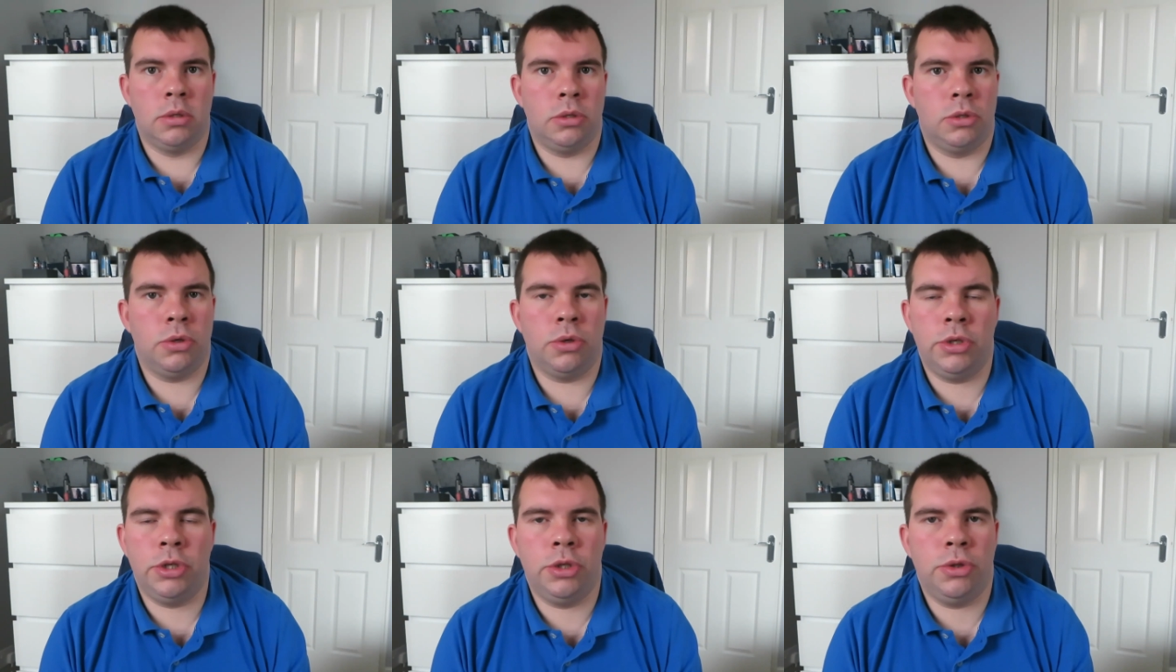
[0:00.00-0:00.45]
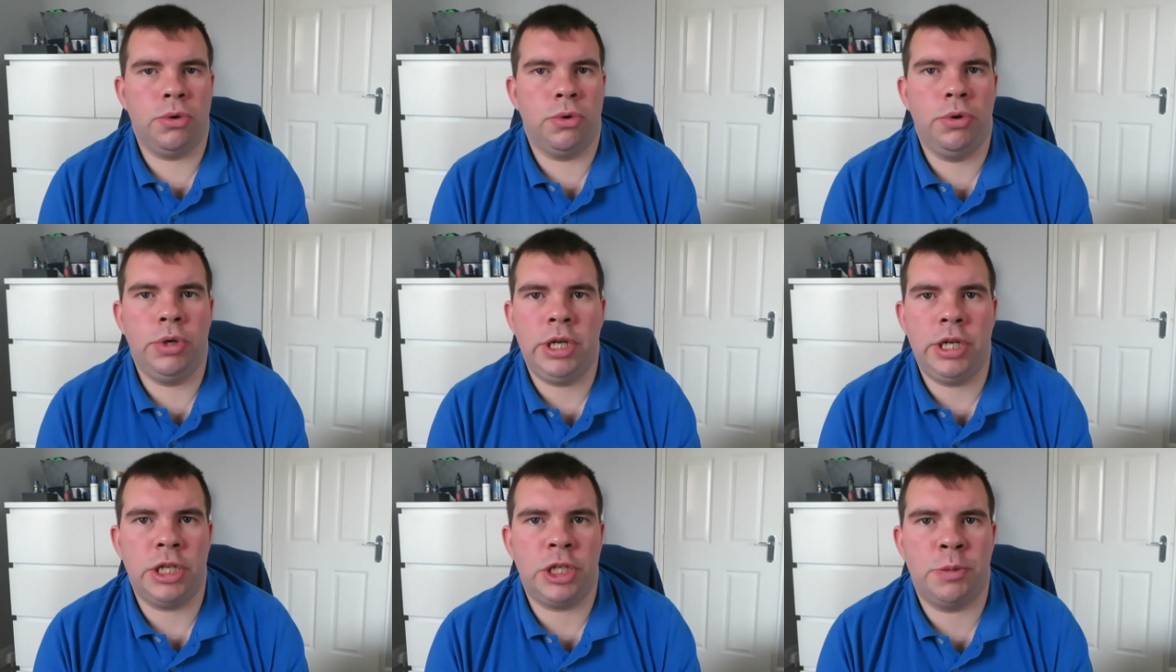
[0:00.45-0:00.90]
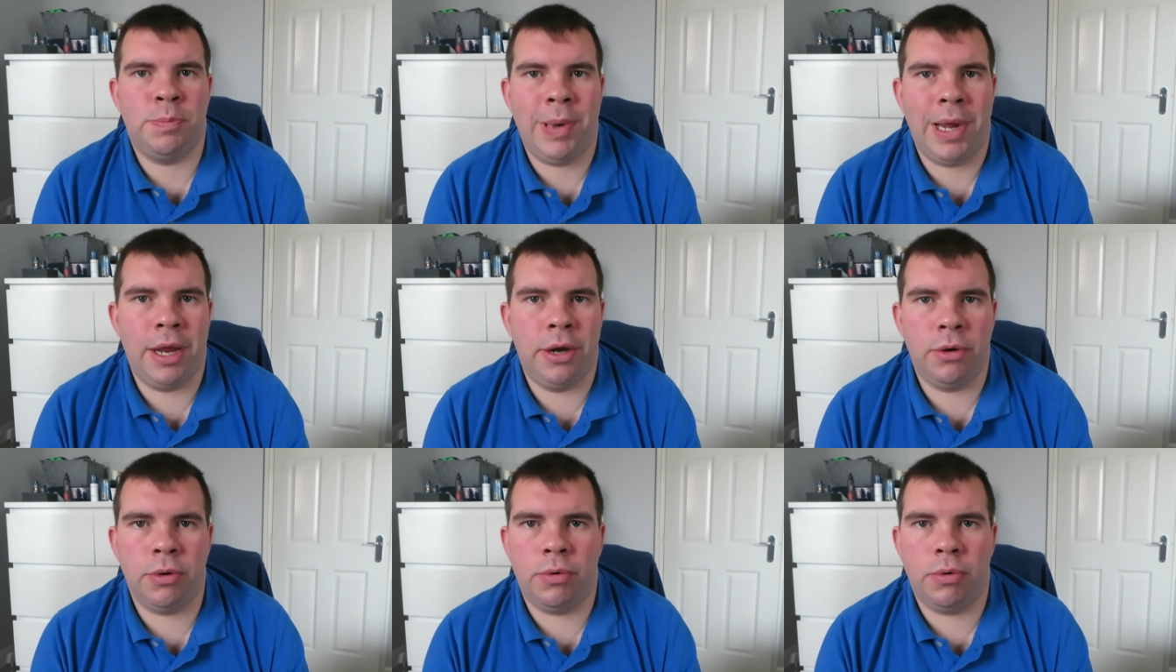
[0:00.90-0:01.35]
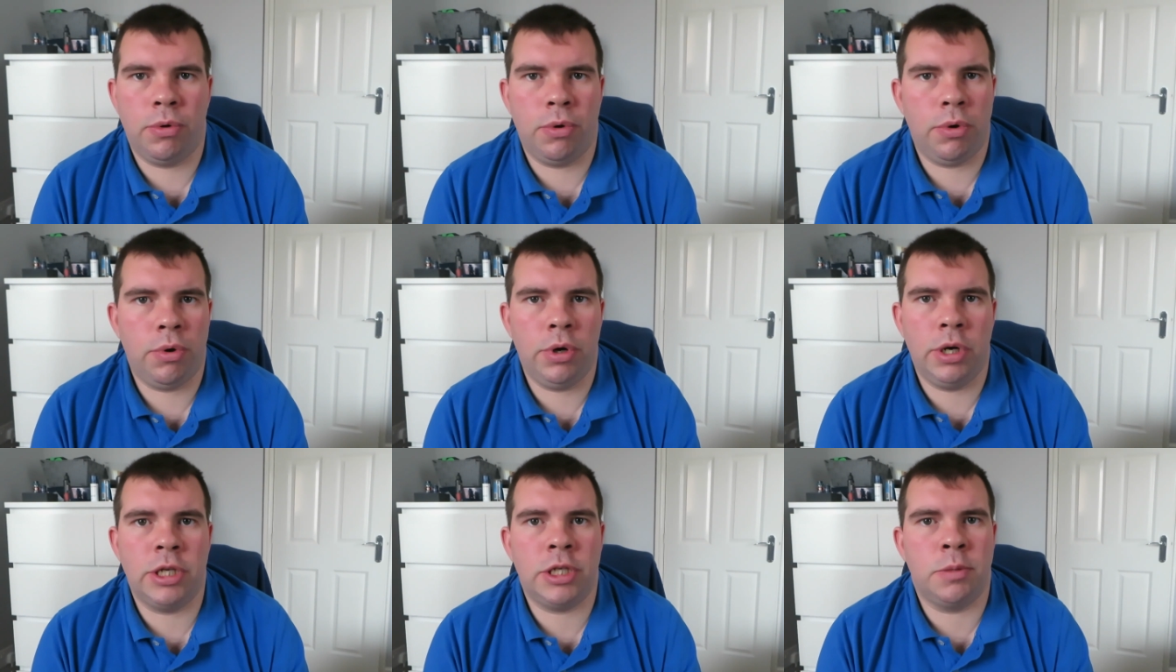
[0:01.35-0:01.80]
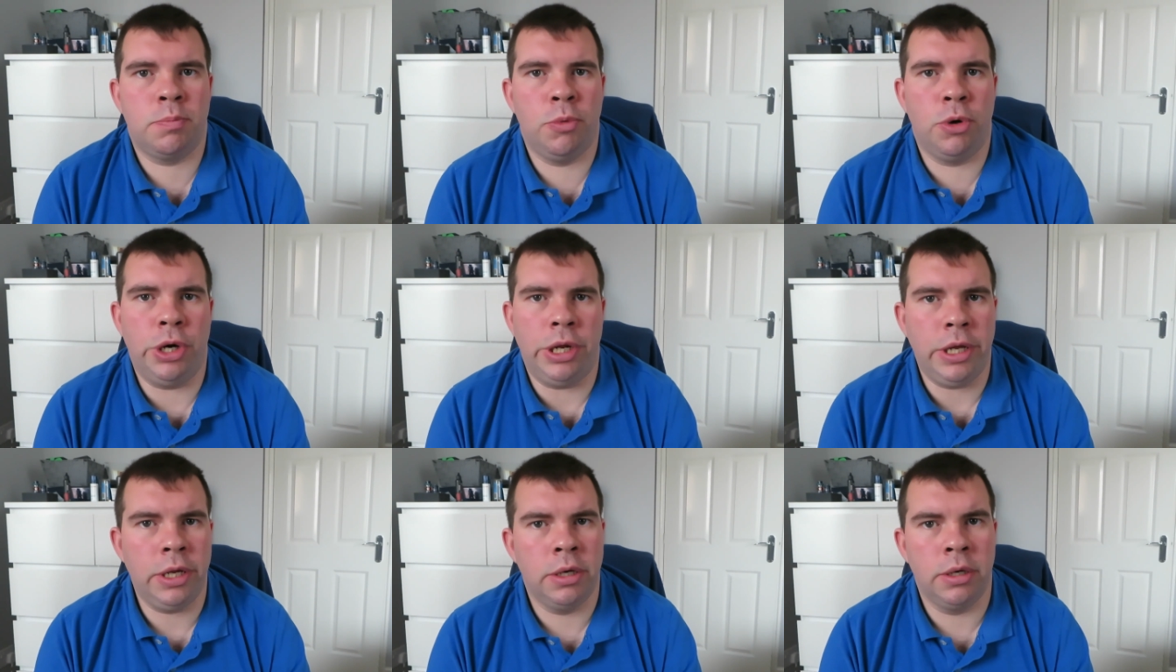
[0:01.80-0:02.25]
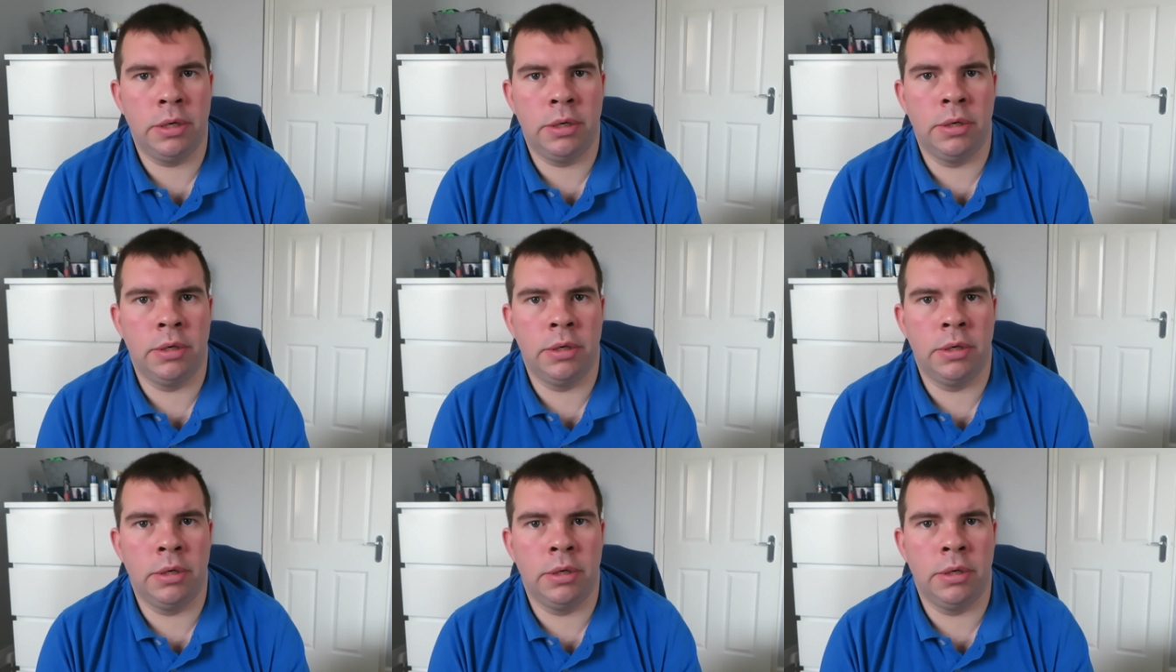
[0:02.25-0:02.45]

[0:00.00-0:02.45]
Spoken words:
So you don't need to spend all this money